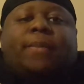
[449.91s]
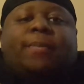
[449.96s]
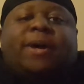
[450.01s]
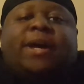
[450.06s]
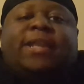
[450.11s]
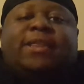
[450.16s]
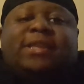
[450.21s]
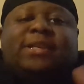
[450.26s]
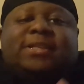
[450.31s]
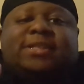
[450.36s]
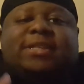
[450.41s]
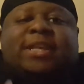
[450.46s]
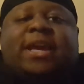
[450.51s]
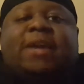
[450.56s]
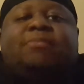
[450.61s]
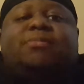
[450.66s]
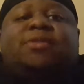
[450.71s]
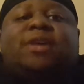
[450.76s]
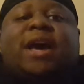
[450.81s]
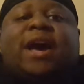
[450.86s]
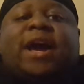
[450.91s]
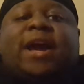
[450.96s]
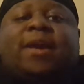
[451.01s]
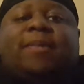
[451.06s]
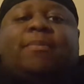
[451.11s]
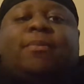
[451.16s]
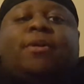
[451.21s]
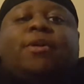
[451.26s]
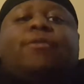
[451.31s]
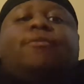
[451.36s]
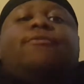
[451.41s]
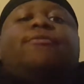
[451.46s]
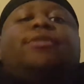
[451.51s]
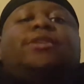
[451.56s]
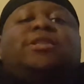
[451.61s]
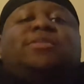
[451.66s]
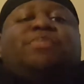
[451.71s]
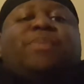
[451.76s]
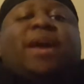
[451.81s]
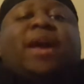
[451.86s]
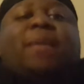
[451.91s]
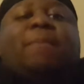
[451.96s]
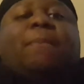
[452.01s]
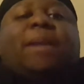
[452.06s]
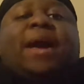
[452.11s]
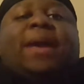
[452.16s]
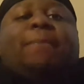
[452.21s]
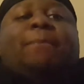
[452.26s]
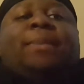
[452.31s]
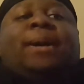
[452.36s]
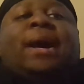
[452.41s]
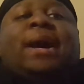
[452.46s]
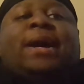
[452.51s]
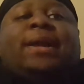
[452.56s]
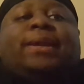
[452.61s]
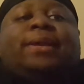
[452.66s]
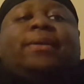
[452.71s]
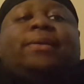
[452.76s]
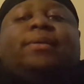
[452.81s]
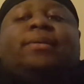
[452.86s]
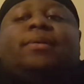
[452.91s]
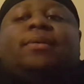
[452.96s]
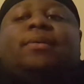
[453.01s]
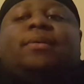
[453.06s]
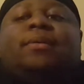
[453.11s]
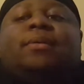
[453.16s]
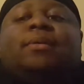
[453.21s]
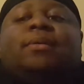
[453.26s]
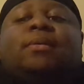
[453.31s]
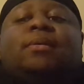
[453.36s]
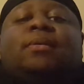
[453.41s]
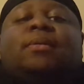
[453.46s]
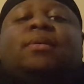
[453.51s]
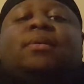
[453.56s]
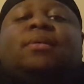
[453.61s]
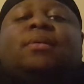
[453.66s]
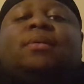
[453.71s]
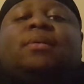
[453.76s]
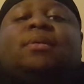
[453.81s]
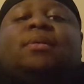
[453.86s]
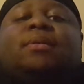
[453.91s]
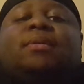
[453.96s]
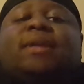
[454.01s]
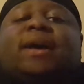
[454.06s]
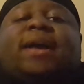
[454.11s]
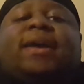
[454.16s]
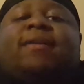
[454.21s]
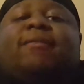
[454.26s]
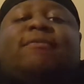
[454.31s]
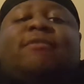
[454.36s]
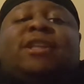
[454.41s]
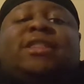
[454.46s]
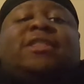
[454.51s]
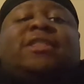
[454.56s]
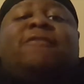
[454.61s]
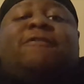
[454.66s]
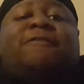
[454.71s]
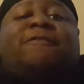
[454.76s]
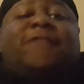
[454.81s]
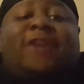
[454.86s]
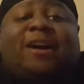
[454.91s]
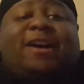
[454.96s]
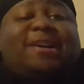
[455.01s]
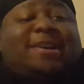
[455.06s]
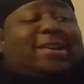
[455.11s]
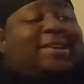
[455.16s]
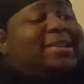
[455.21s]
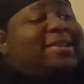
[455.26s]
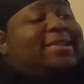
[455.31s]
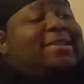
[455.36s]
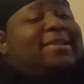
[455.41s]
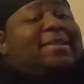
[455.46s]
but at the same time, respect my body. Like, what the fuck?